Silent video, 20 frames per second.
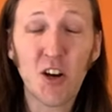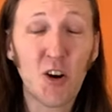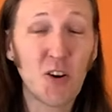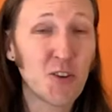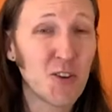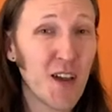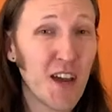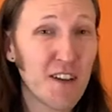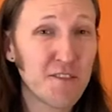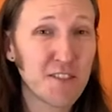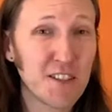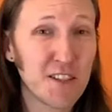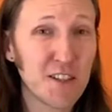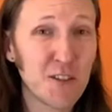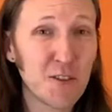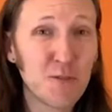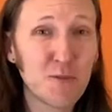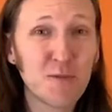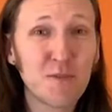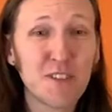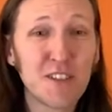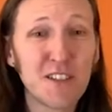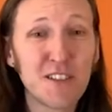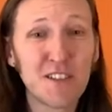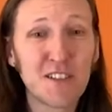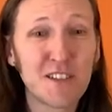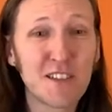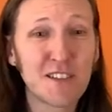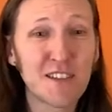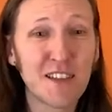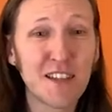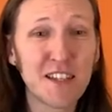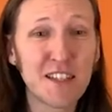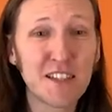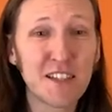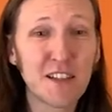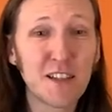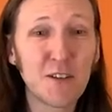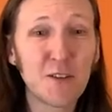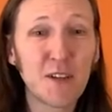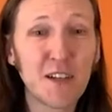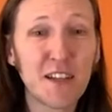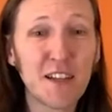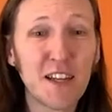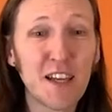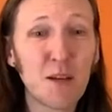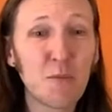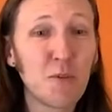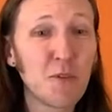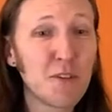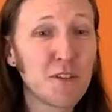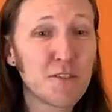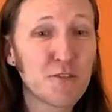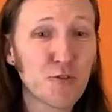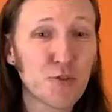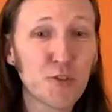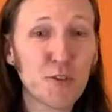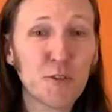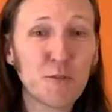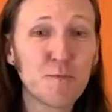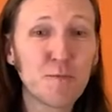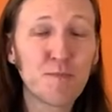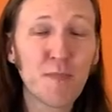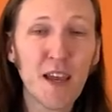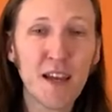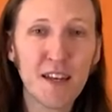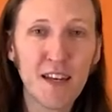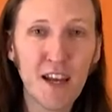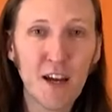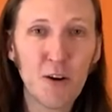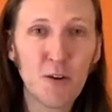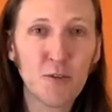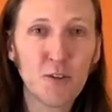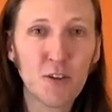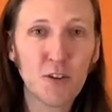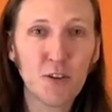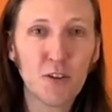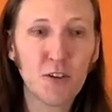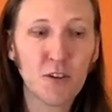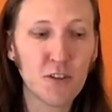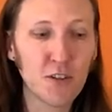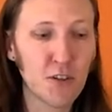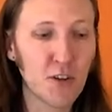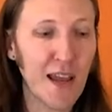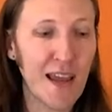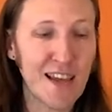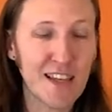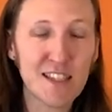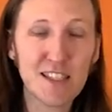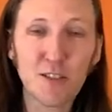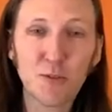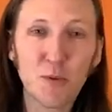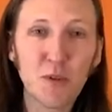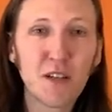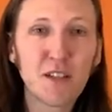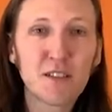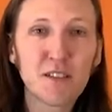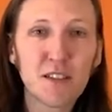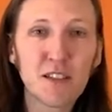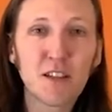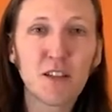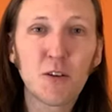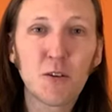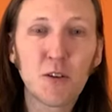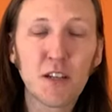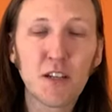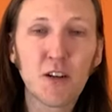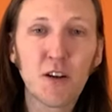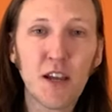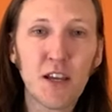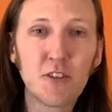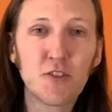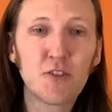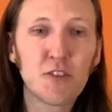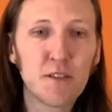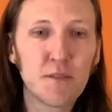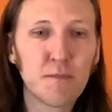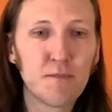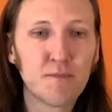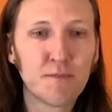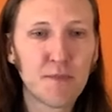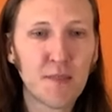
all you have to do. You just lazy loading enabled is true, and now you're asynchronously loading your engine.